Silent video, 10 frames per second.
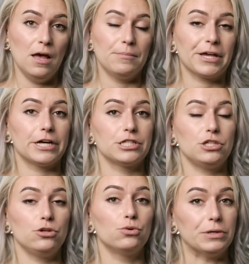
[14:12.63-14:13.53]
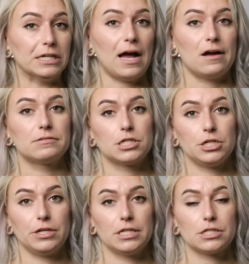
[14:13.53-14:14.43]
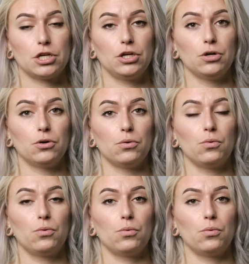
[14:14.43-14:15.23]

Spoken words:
because you will have students who,